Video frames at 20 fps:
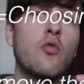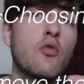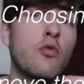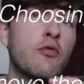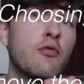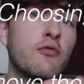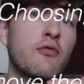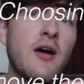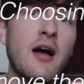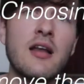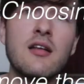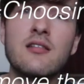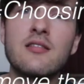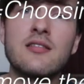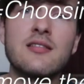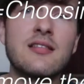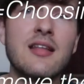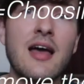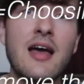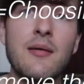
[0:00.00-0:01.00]
The final
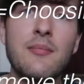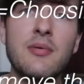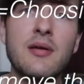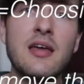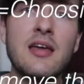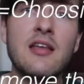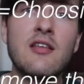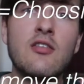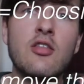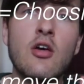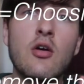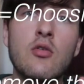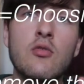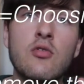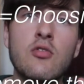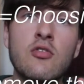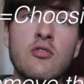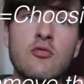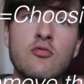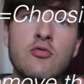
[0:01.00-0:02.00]
step is
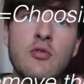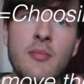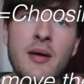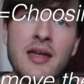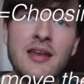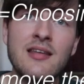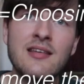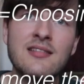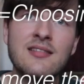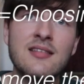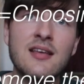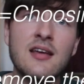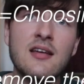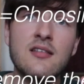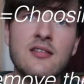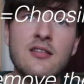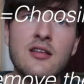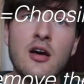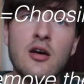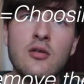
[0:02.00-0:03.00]
those remaining
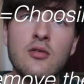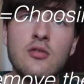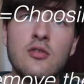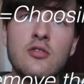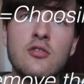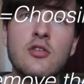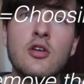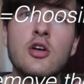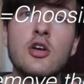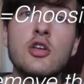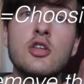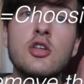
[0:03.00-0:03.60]
six notes